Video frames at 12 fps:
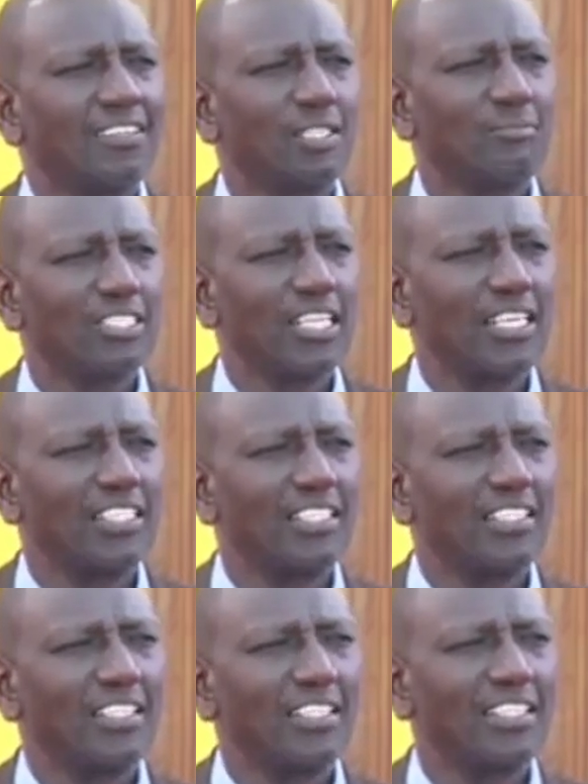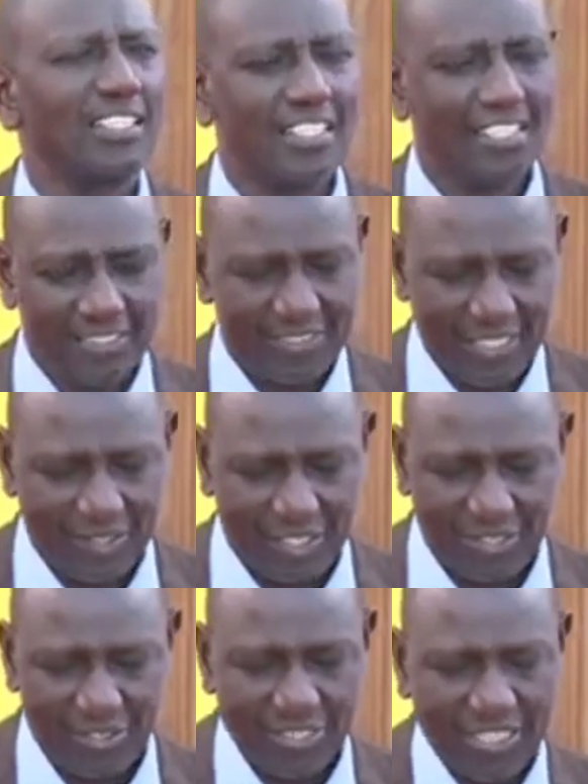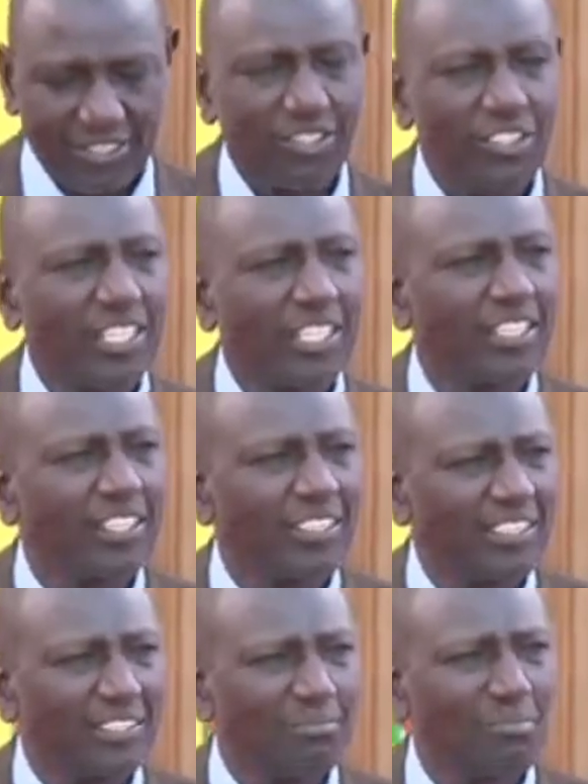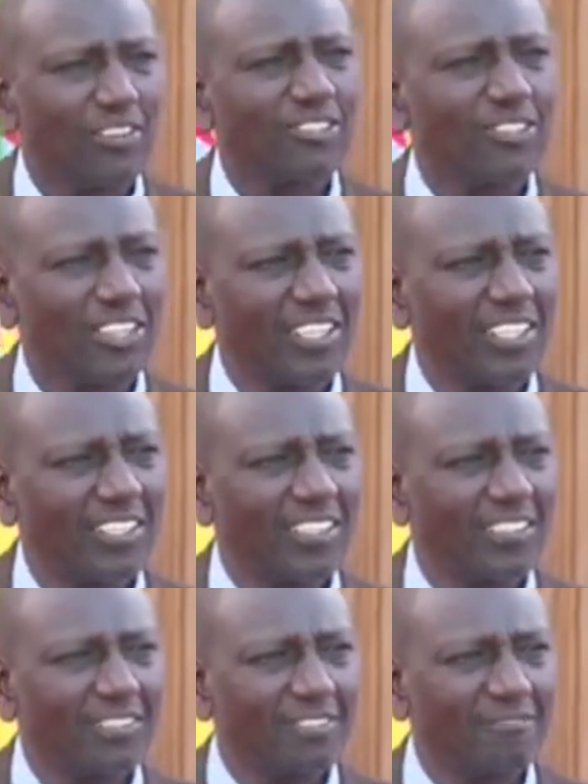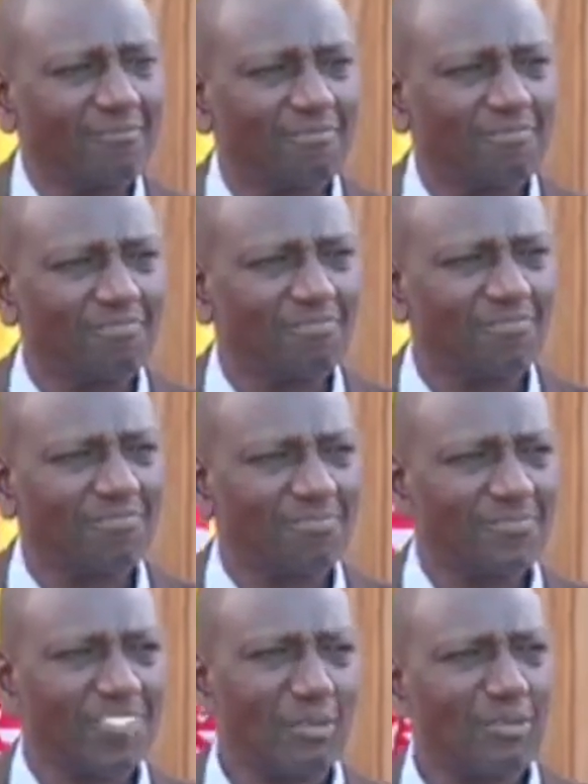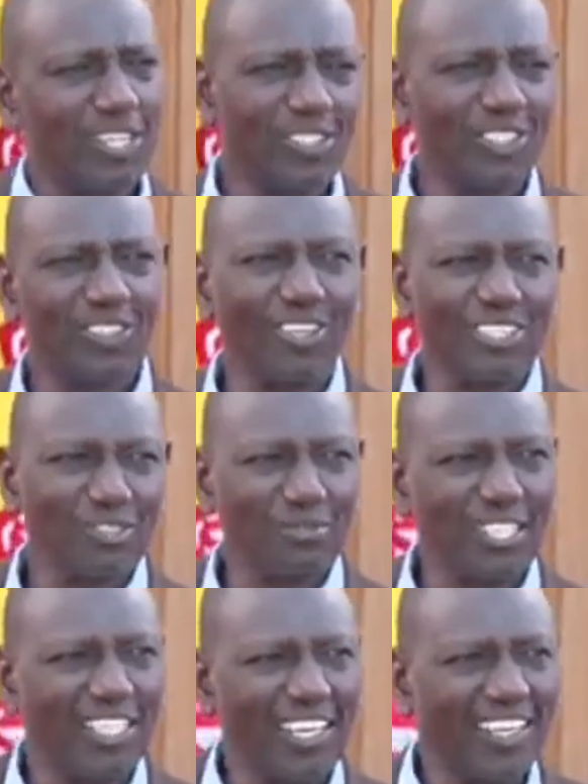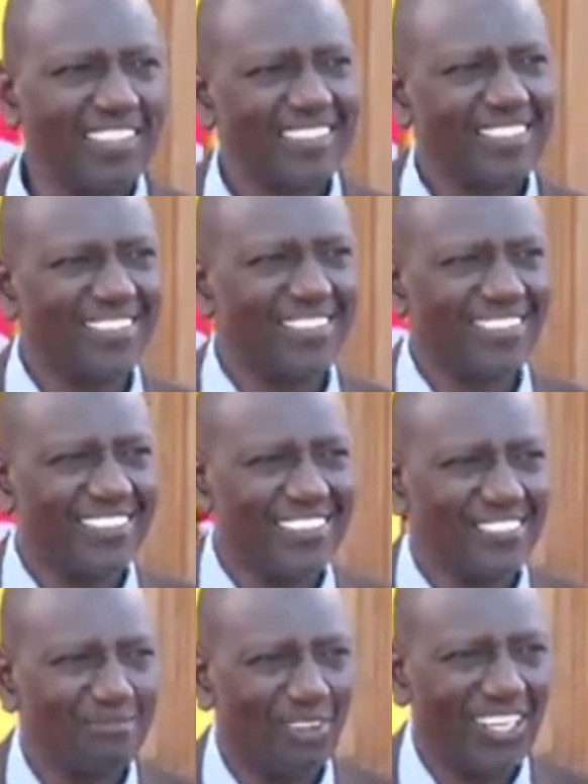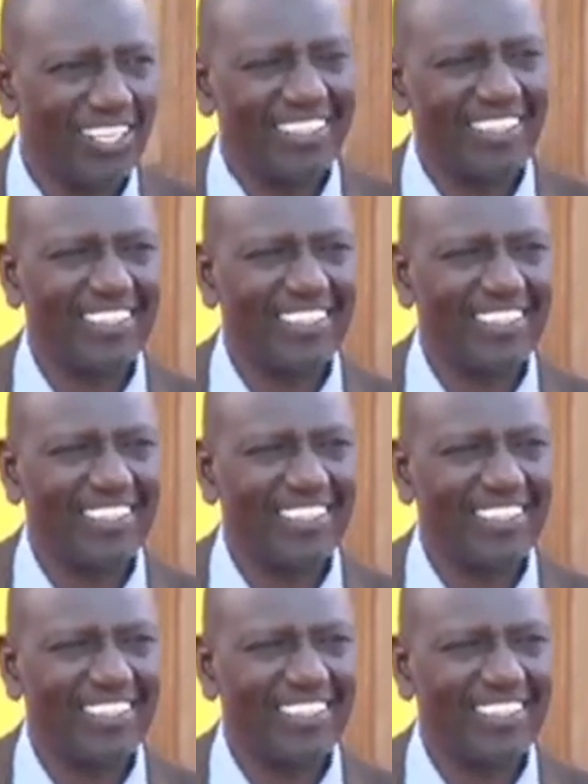Chalita, I didn't understand what you said. Sorry. Sorry. Yeah, somebody was talking to me here, so Bole.